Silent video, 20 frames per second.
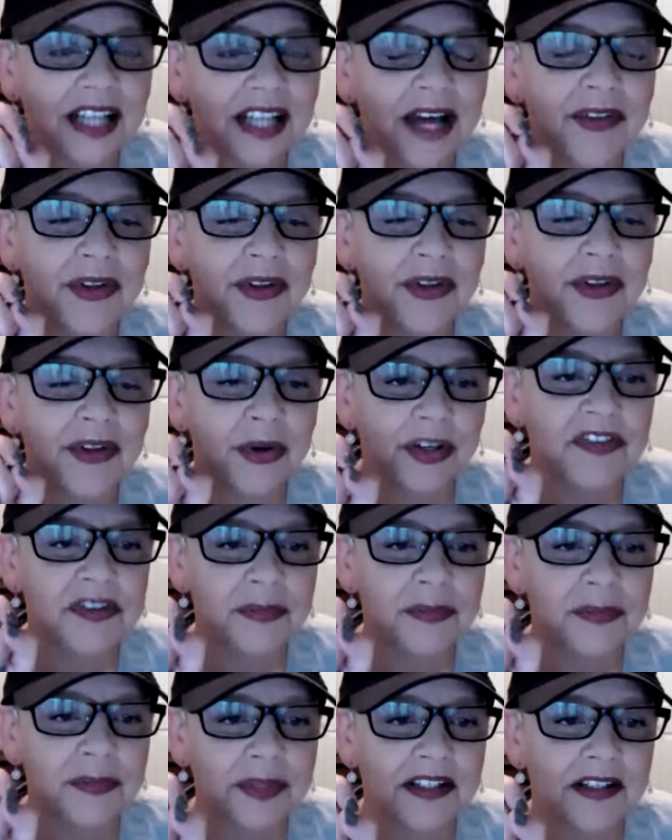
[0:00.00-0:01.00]
allow the
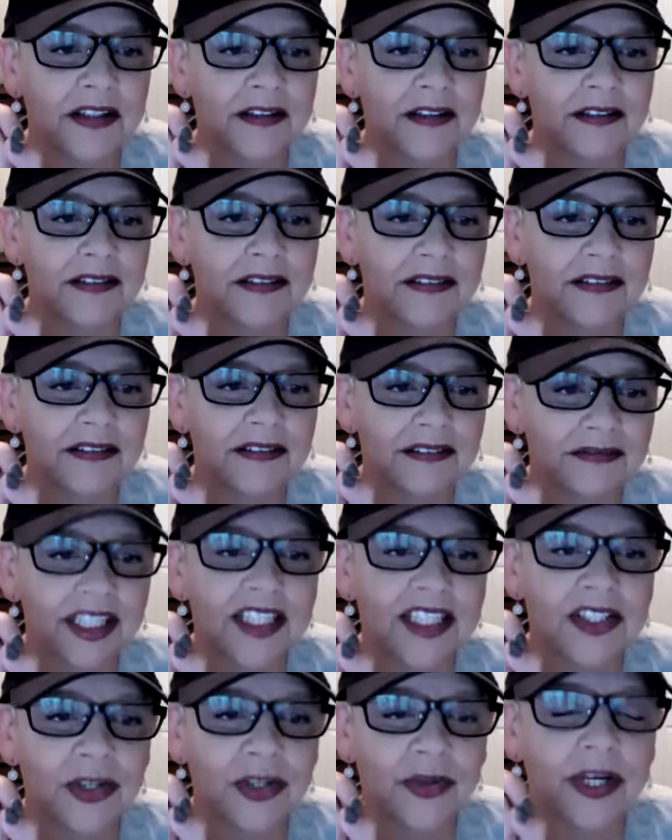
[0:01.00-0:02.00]
grief to be there.
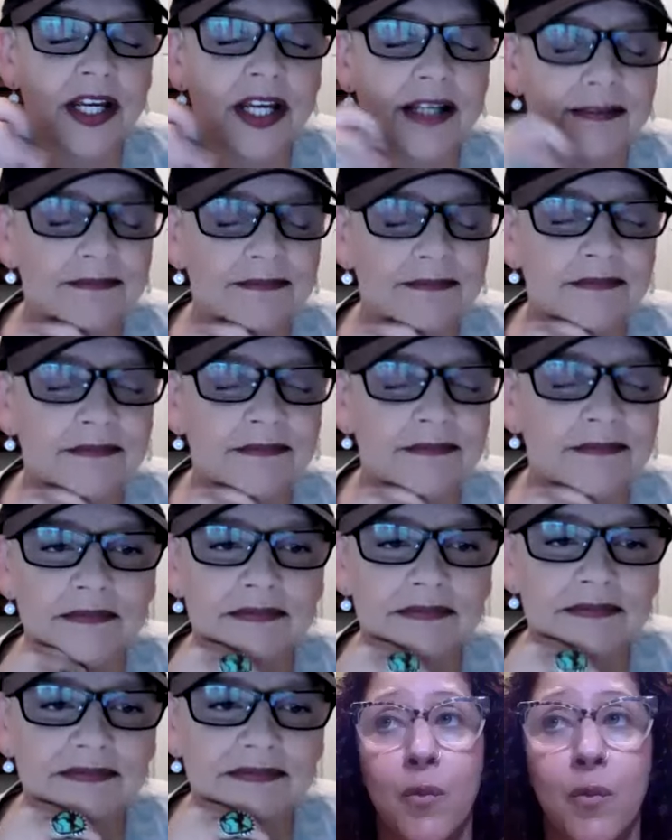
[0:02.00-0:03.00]
It's okay.
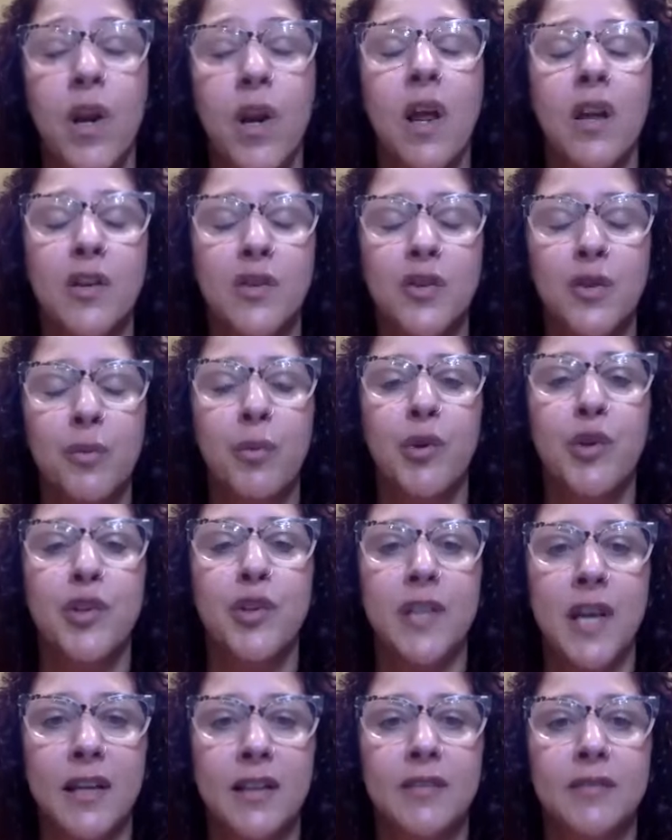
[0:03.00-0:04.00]
Yeah, 100%. I
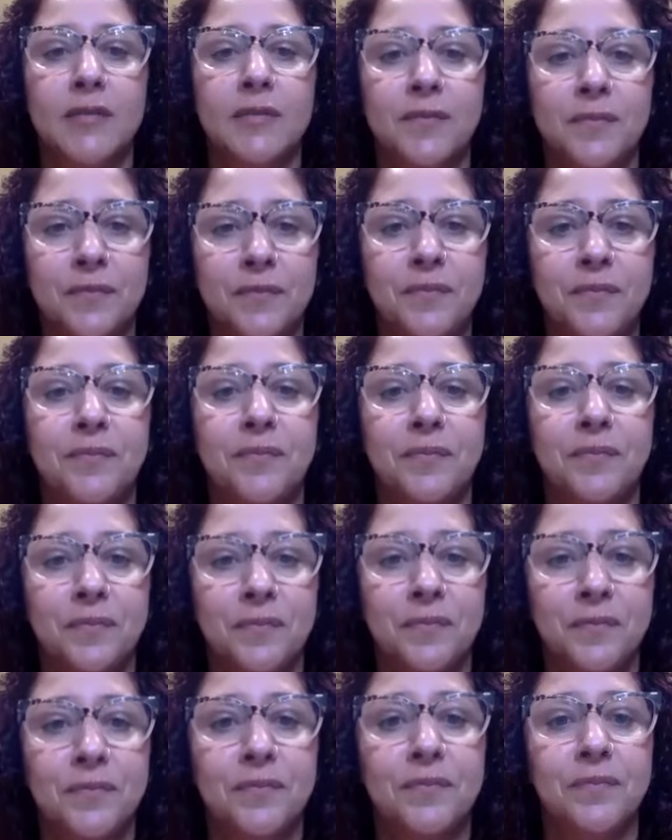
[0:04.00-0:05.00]
promise you won't die
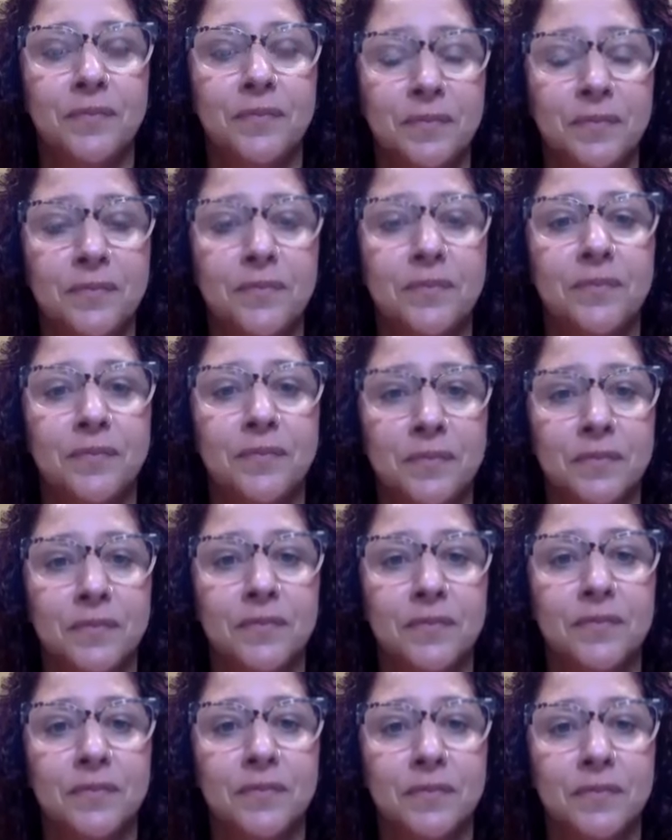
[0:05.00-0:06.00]
from the grief being there.
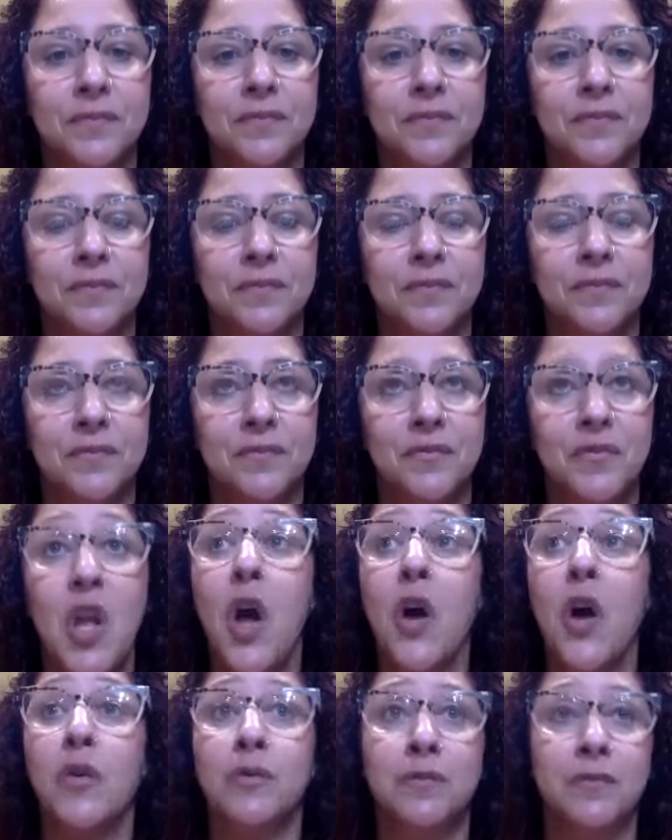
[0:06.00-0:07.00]

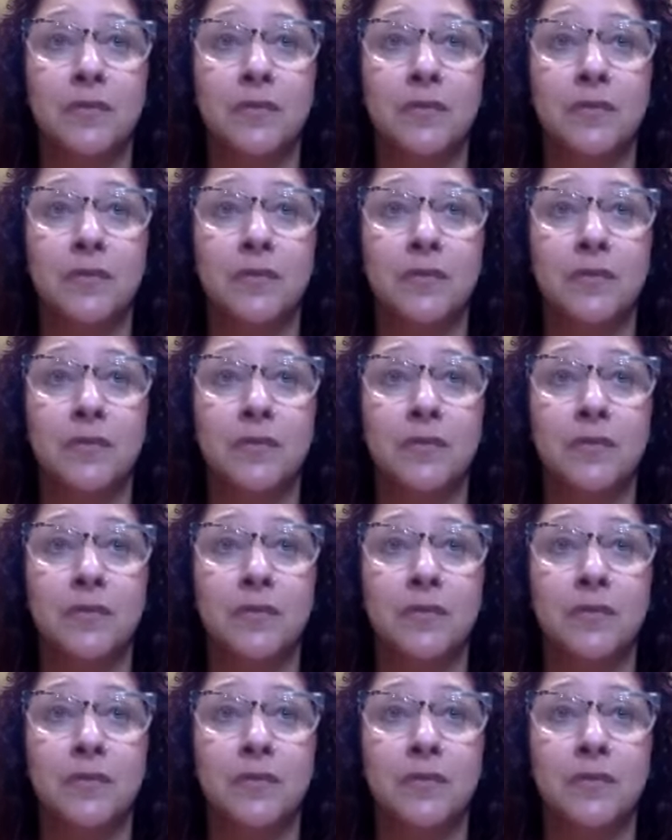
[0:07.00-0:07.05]
No,